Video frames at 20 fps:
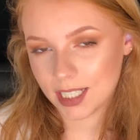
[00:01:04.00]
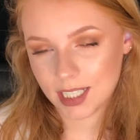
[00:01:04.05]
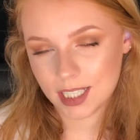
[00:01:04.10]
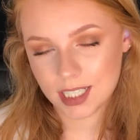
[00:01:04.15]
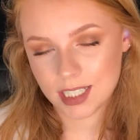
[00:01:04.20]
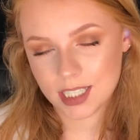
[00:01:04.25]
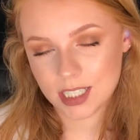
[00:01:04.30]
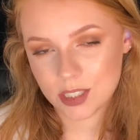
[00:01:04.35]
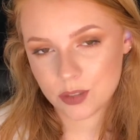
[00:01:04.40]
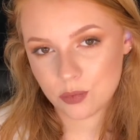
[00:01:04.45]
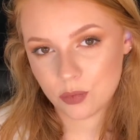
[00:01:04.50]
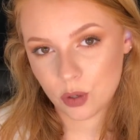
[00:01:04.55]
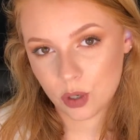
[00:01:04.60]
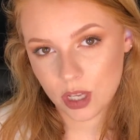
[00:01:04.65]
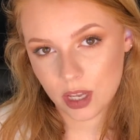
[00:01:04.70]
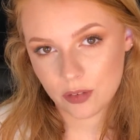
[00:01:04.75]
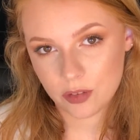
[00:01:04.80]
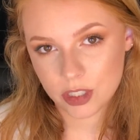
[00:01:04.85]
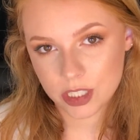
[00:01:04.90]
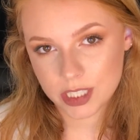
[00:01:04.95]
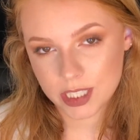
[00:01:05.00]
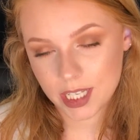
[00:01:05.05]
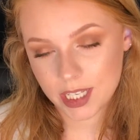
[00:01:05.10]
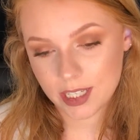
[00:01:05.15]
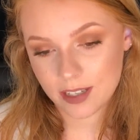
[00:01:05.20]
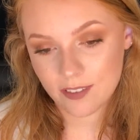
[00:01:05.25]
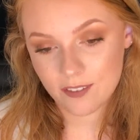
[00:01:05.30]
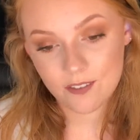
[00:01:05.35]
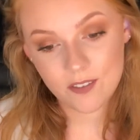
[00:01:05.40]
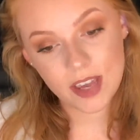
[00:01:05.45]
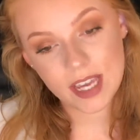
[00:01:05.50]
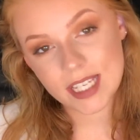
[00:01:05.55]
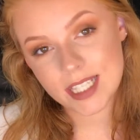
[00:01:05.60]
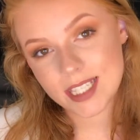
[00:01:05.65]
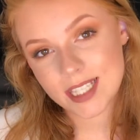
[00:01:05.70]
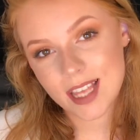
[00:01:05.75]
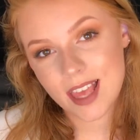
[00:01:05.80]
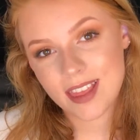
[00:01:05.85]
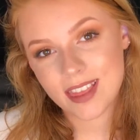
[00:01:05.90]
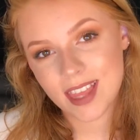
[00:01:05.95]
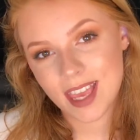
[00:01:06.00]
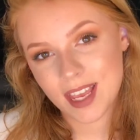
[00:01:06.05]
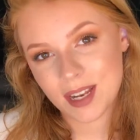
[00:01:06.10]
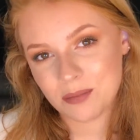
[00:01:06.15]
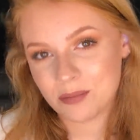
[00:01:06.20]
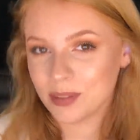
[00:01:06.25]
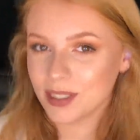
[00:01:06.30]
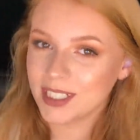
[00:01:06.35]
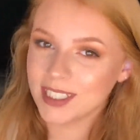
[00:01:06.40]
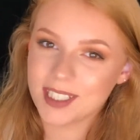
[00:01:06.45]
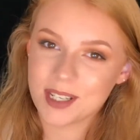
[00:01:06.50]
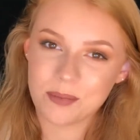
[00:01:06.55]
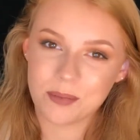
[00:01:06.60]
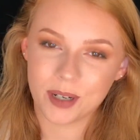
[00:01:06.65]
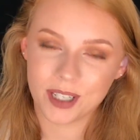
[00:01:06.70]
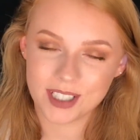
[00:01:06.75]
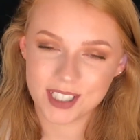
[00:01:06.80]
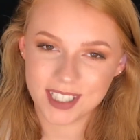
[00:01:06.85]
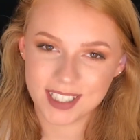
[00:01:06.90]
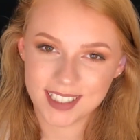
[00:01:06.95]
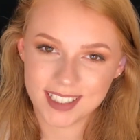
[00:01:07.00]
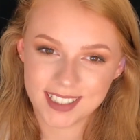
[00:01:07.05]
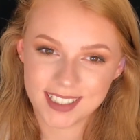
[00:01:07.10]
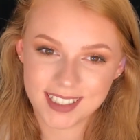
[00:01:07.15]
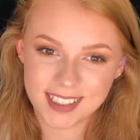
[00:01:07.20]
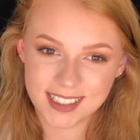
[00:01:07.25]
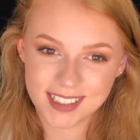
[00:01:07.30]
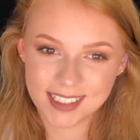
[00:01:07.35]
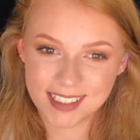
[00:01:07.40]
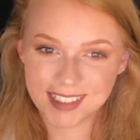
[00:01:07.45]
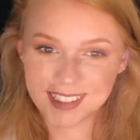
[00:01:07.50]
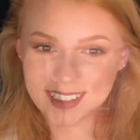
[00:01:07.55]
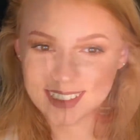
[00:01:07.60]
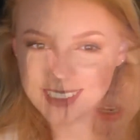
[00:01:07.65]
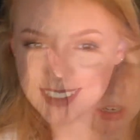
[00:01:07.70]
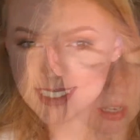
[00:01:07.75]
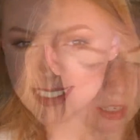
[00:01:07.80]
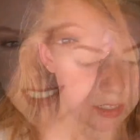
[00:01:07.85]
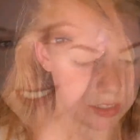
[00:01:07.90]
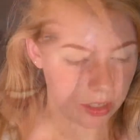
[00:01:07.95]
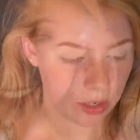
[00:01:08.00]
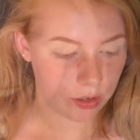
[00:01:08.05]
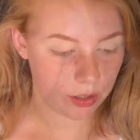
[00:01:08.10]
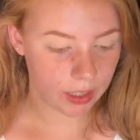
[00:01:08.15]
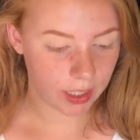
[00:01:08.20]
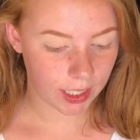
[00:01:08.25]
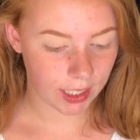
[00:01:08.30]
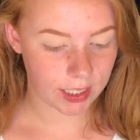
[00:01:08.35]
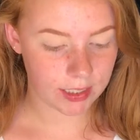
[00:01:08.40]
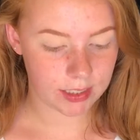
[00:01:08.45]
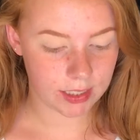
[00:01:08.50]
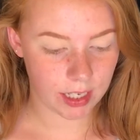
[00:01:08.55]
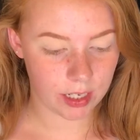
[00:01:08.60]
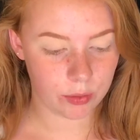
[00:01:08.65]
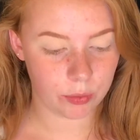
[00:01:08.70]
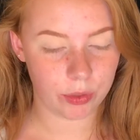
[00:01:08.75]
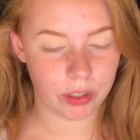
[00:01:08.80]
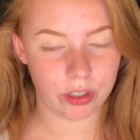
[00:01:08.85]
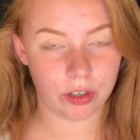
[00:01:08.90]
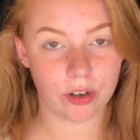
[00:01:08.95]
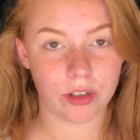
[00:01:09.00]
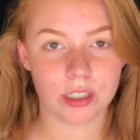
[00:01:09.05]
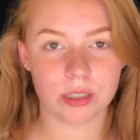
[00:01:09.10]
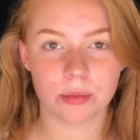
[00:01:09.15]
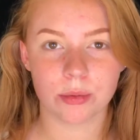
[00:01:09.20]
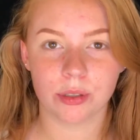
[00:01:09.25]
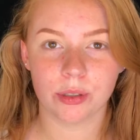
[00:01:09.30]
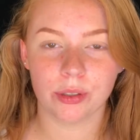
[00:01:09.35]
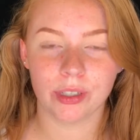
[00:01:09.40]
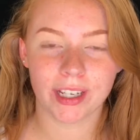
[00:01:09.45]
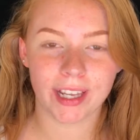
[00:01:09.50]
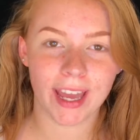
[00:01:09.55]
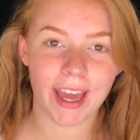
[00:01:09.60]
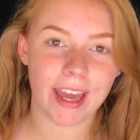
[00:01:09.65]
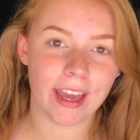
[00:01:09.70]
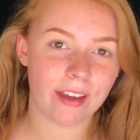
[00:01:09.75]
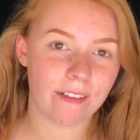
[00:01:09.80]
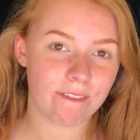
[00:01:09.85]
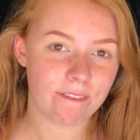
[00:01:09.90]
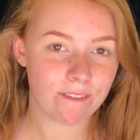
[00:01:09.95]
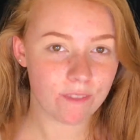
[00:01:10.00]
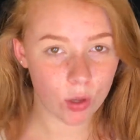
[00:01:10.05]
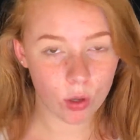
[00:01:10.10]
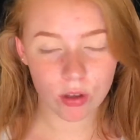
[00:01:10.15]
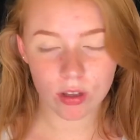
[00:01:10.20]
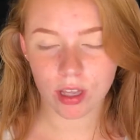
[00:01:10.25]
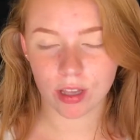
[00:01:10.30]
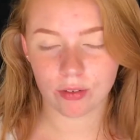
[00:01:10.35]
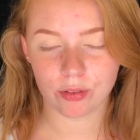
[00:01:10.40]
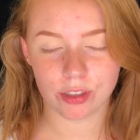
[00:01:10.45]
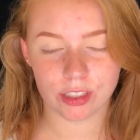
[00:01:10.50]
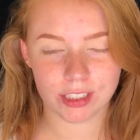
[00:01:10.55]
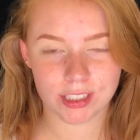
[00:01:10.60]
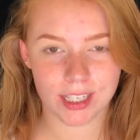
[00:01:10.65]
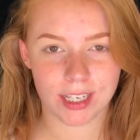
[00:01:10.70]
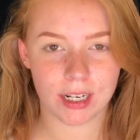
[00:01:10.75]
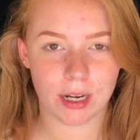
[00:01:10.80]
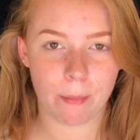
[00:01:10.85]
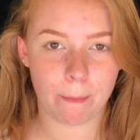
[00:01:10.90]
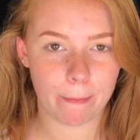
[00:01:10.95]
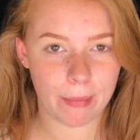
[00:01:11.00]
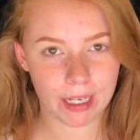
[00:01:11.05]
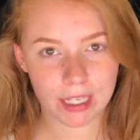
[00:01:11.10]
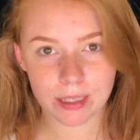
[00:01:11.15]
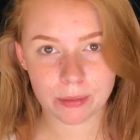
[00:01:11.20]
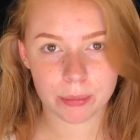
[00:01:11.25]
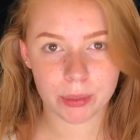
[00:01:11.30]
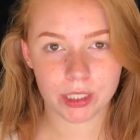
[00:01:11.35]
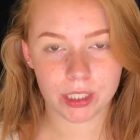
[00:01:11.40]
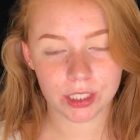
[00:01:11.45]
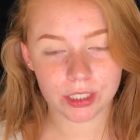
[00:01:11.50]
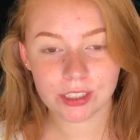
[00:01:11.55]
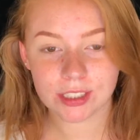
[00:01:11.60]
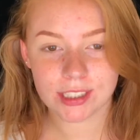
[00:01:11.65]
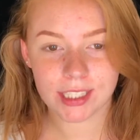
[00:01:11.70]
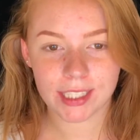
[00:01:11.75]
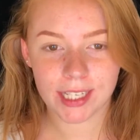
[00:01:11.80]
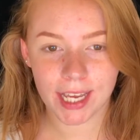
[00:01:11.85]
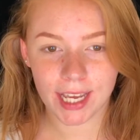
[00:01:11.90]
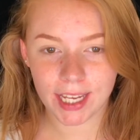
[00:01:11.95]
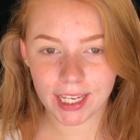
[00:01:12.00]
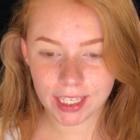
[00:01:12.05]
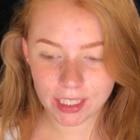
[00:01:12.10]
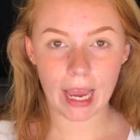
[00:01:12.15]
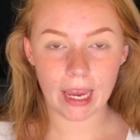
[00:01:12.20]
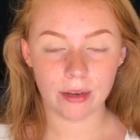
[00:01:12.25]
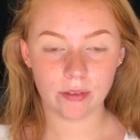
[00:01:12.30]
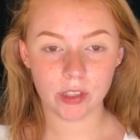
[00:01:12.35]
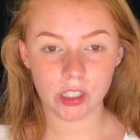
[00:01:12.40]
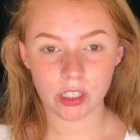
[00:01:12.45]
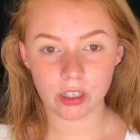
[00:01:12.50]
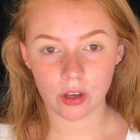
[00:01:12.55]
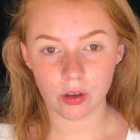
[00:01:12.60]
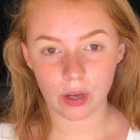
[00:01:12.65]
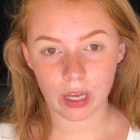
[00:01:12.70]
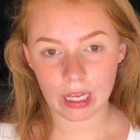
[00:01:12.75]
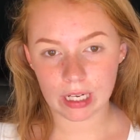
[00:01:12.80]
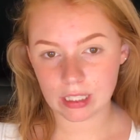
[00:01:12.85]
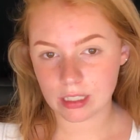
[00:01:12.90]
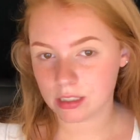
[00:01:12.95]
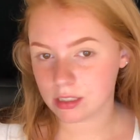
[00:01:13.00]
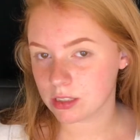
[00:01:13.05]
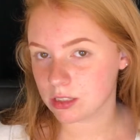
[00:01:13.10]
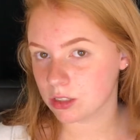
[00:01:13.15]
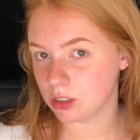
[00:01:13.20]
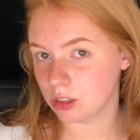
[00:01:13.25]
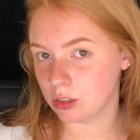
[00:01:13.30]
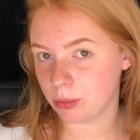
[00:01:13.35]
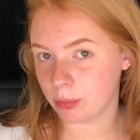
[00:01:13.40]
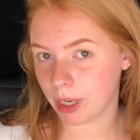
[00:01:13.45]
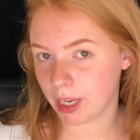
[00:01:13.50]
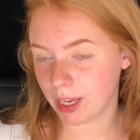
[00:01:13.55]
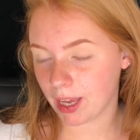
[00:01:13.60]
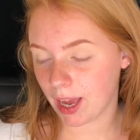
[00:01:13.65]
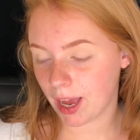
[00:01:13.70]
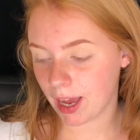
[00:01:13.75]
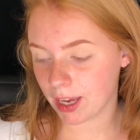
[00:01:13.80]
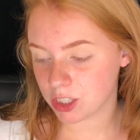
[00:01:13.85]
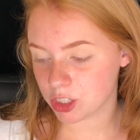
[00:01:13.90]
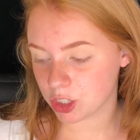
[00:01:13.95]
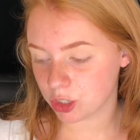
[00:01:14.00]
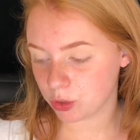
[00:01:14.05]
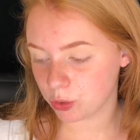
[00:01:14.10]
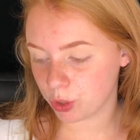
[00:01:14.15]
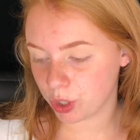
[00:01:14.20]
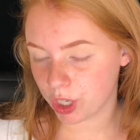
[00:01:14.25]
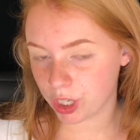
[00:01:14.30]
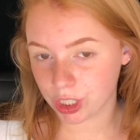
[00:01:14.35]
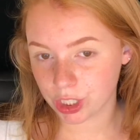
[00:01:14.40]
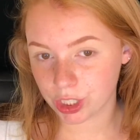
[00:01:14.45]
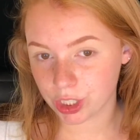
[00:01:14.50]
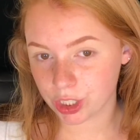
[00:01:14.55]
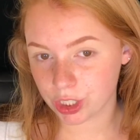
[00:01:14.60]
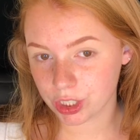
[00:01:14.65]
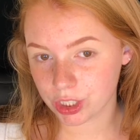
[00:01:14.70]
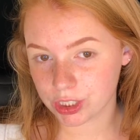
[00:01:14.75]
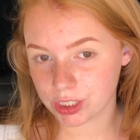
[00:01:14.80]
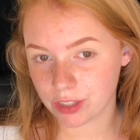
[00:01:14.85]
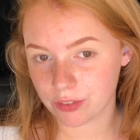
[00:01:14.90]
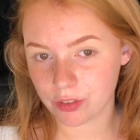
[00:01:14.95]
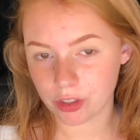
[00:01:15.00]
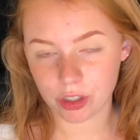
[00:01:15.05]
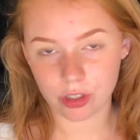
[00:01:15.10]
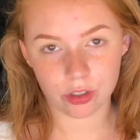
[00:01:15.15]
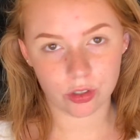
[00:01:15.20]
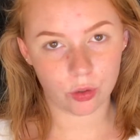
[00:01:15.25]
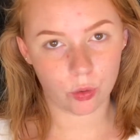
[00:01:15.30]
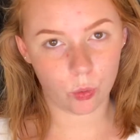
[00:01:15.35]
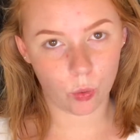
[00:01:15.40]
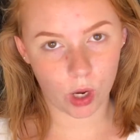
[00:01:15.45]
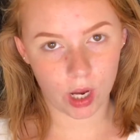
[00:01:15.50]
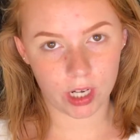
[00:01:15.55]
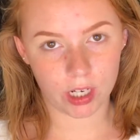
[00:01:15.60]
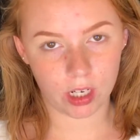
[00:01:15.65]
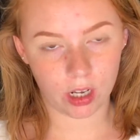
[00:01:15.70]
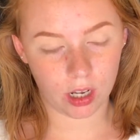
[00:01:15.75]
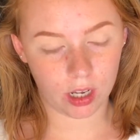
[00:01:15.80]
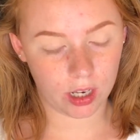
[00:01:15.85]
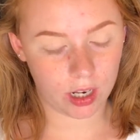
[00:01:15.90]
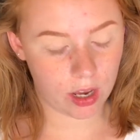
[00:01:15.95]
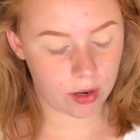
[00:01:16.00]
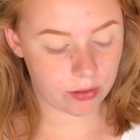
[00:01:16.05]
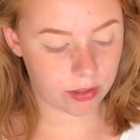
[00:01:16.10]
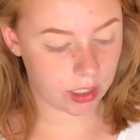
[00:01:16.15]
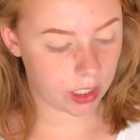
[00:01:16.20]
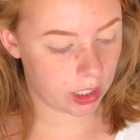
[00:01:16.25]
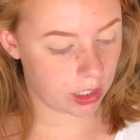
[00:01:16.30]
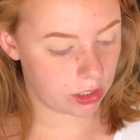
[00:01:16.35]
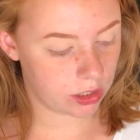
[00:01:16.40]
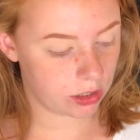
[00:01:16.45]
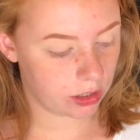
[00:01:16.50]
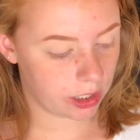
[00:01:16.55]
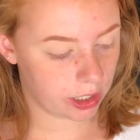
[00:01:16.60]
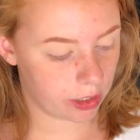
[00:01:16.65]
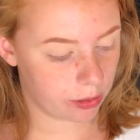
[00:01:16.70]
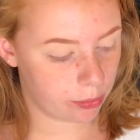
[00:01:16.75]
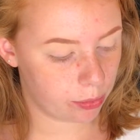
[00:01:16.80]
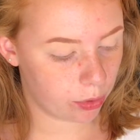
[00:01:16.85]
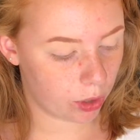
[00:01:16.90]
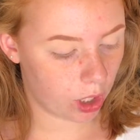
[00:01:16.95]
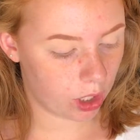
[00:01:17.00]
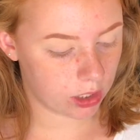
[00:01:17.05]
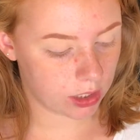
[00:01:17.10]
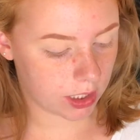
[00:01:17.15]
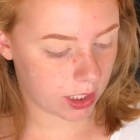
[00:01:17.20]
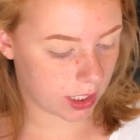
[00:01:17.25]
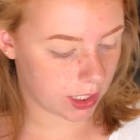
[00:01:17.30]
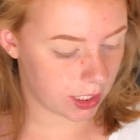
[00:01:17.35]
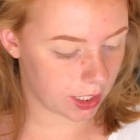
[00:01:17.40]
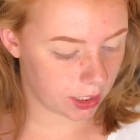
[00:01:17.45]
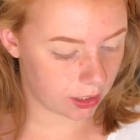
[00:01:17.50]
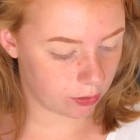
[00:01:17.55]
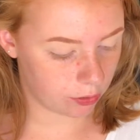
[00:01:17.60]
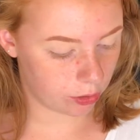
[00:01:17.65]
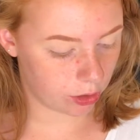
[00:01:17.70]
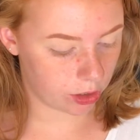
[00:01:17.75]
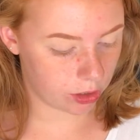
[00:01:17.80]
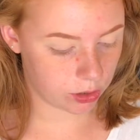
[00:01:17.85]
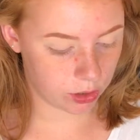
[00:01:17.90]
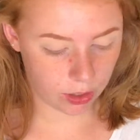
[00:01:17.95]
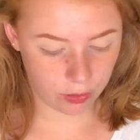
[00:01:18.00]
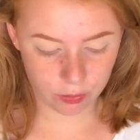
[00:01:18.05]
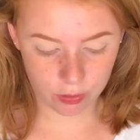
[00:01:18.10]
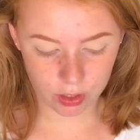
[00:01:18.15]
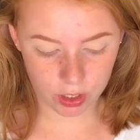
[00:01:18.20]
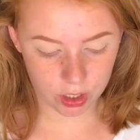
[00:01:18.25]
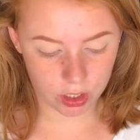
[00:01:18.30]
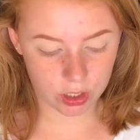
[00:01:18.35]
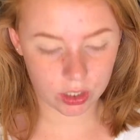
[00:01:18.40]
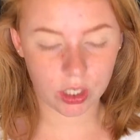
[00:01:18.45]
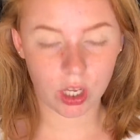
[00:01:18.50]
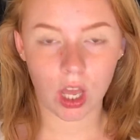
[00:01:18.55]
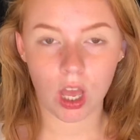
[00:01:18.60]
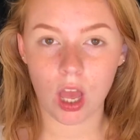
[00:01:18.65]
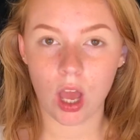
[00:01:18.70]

how to get this full coverage kind of face, then please keep watching. Okay, so like I said, we are going to be doing a full coverage kind of makeup look today. I am going to go ahead and still do my eyeshadow on here because I figured why not. I was going to do like a bronzy kind of look, so I figured